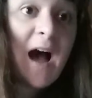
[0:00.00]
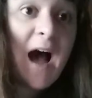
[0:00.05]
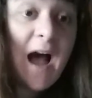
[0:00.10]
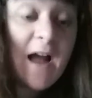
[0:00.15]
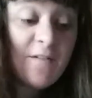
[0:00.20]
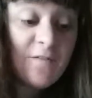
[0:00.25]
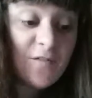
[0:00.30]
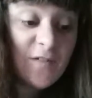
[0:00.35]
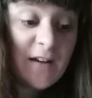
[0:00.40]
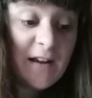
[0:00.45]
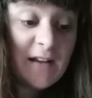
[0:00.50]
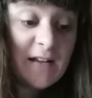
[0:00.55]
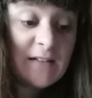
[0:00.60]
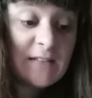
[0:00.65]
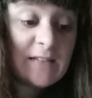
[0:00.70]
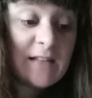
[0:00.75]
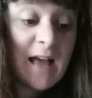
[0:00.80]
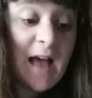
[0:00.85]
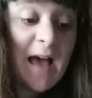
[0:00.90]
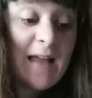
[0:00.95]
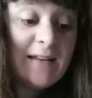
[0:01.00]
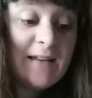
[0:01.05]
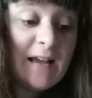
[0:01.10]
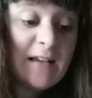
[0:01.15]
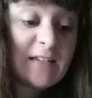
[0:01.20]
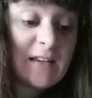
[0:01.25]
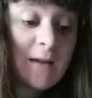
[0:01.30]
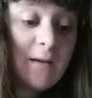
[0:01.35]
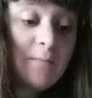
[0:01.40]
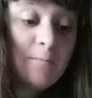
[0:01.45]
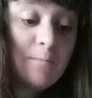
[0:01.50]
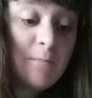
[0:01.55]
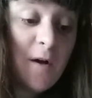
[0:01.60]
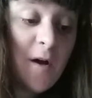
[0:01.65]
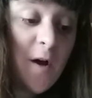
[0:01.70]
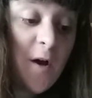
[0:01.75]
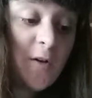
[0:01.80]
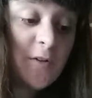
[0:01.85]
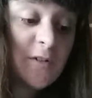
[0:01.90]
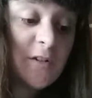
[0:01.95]
I freeze and yet am
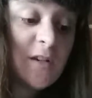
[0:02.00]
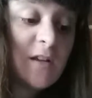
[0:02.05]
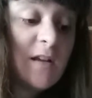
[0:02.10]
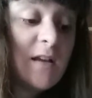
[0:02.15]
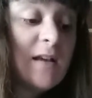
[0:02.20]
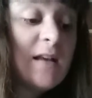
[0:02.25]
burned,